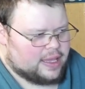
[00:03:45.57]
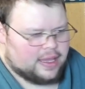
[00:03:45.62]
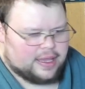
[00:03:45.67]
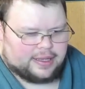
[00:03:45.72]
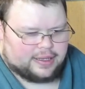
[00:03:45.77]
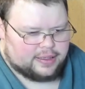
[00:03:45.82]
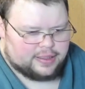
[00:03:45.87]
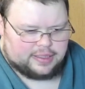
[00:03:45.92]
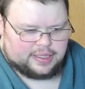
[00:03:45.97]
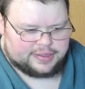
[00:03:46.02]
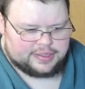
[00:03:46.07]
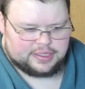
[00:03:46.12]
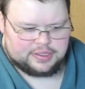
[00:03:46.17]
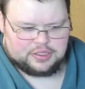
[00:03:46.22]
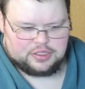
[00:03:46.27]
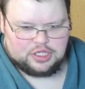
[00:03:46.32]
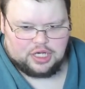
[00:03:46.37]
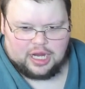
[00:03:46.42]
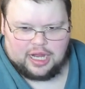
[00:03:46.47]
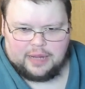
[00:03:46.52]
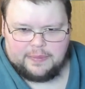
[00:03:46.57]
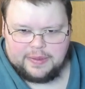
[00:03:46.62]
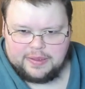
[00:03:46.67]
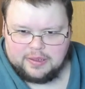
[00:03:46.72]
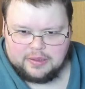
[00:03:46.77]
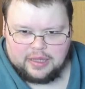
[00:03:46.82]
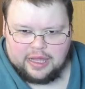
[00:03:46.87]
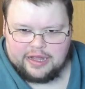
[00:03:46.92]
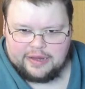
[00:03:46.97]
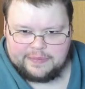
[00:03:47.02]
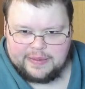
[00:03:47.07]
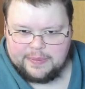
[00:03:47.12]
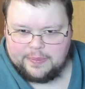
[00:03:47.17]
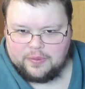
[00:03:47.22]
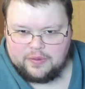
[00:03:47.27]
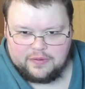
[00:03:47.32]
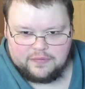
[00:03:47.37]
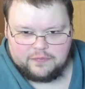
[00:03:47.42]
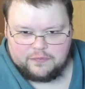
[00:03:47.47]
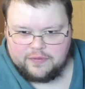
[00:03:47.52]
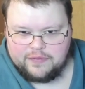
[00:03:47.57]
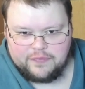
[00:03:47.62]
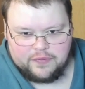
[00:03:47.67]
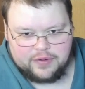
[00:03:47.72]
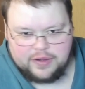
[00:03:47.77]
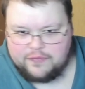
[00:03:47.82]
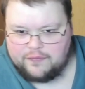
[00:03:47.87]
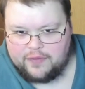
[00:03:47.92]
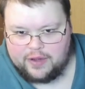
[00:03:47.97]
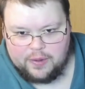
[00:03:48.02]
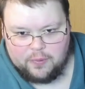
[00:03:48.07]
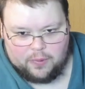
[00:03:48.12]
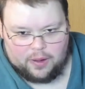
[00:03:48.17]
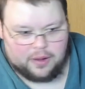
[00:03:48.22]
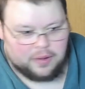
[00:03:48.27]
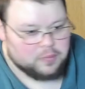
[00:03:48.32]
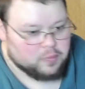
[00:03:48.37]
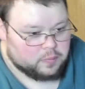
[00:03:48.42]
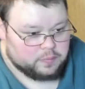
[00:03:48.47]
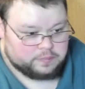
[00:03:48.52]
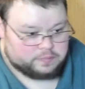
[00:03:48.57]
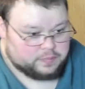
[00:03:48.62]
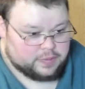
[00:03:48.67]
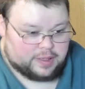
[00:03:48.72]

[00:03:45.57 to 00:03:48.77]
It, it does its job, and a lot of people have reviewed it very well.